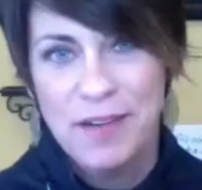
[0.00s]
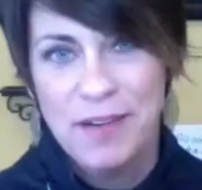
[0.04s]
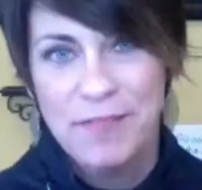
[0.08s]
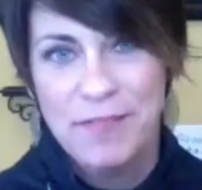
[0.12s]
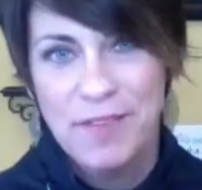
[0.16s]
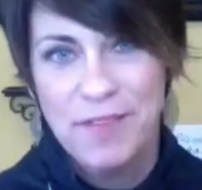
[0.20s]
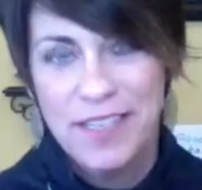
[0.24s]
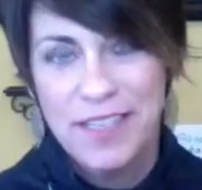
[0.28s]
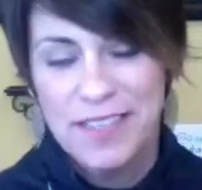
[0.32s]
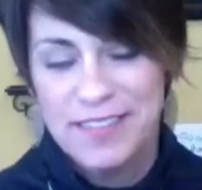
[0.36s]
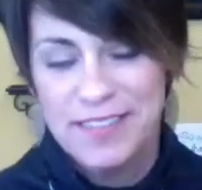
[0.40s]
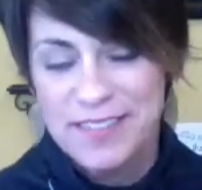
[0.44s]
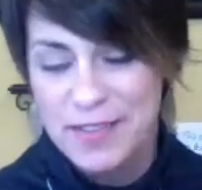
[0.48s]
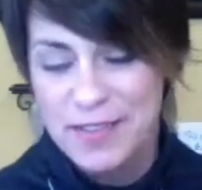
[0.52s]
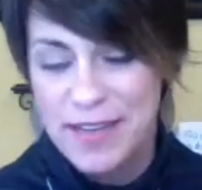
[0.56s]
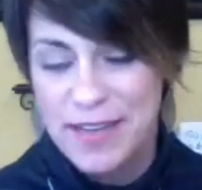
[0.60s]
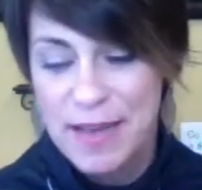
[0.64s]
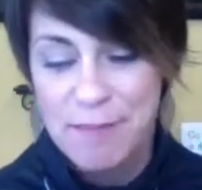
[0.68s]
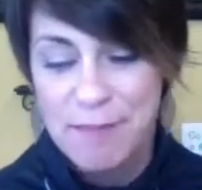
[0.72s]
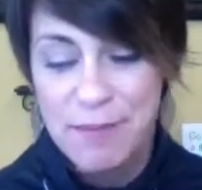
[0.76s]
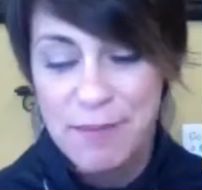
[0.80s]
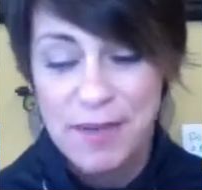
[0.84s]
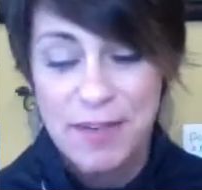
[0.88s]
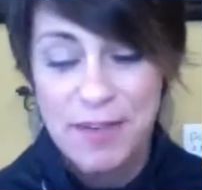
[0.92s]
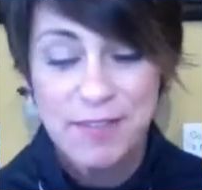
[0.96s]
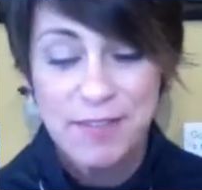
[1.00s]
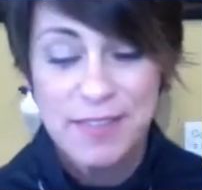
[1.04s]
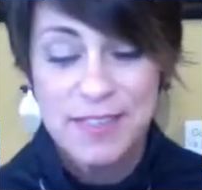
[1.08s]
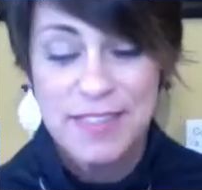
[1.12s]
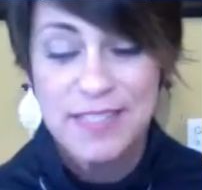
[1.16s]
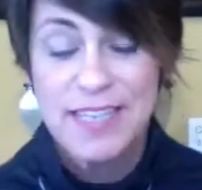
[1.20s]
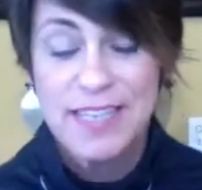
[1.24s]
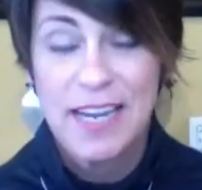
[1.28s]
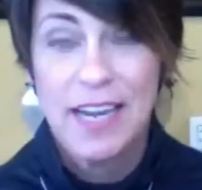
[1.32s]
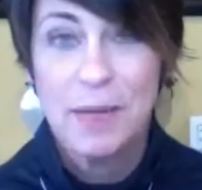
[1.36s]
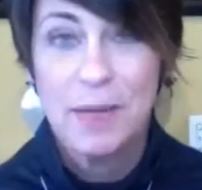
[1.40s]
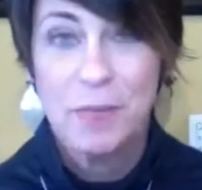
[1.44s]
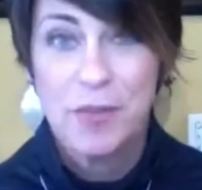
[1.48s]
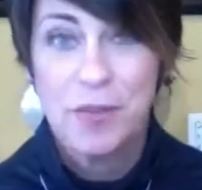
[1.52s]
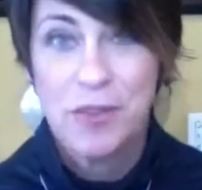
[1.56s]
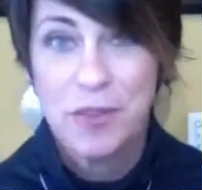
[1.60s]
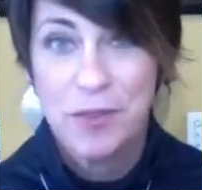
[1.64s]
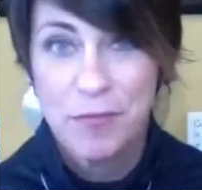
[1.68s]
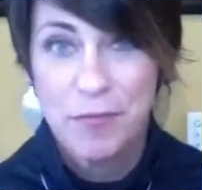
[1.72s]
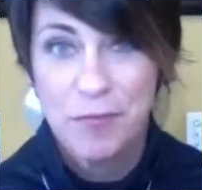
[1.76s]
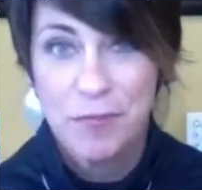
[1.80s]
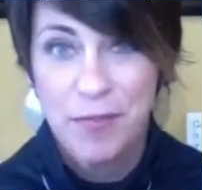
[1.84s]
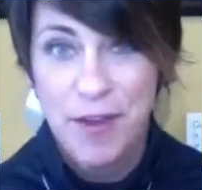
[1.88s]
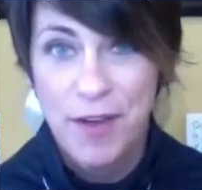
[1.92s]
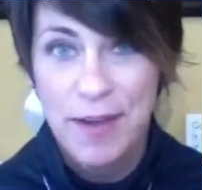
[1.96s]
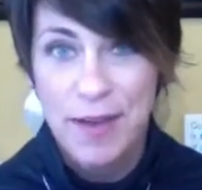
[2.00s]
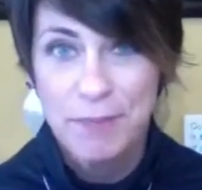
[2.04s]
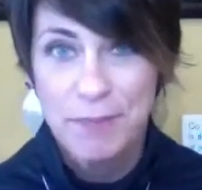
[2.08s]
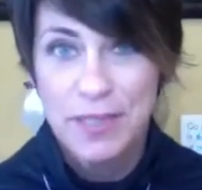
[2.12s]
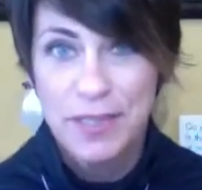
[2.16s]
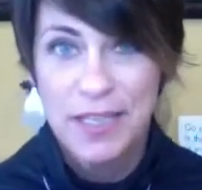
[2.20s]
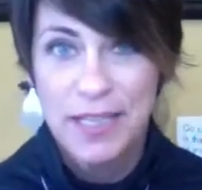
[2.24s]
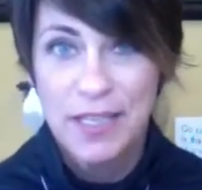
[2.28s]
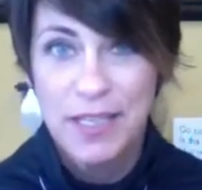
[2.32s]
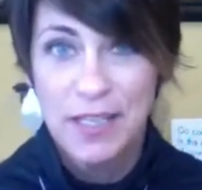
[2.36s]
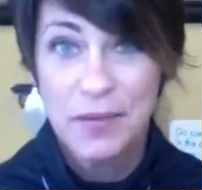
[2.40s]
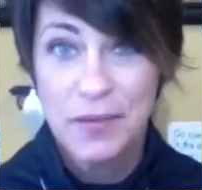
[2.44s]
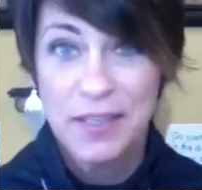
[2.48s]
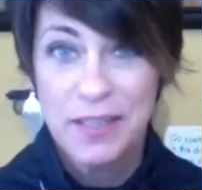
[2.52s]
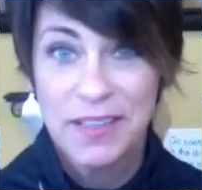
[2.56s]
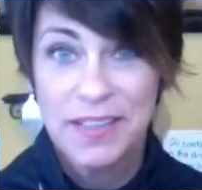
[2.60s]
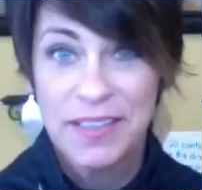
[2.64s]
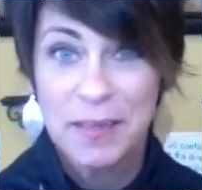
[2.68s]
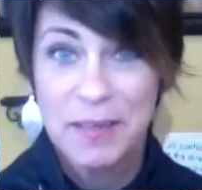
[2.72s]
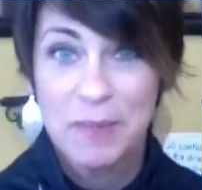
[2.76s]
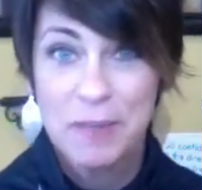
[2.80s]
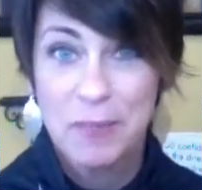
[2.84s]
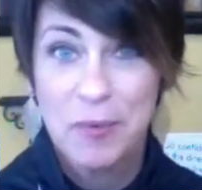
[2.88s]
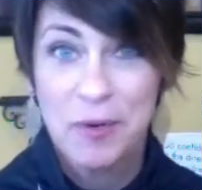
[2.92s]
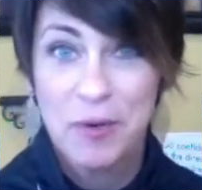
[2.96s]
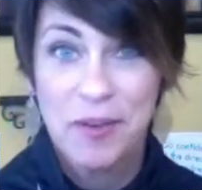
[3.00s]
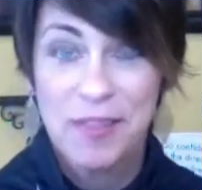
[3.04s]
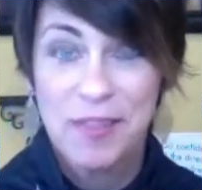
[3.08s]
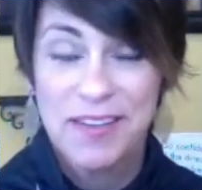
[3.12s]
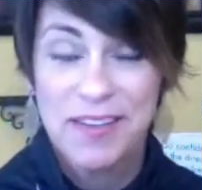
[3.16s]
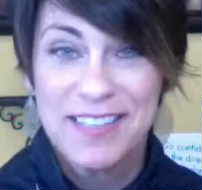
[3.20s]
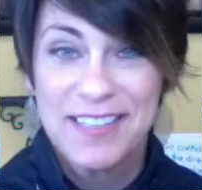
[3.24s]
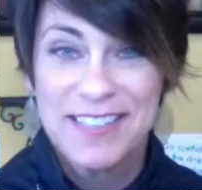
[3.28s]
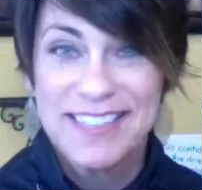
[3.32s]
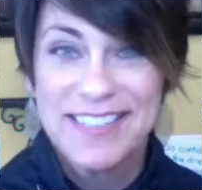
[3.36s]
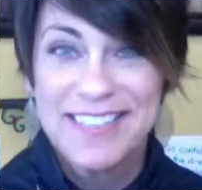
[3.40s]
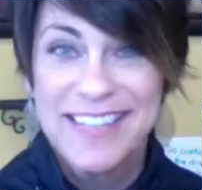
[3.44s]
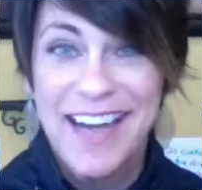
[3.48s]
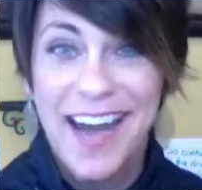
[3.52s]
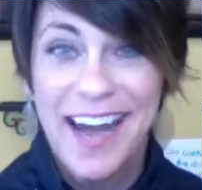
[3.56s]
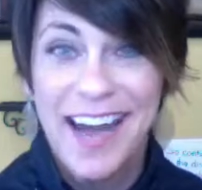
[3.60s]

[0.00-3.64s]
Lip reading: So that benefits time with your family. You can get more things done.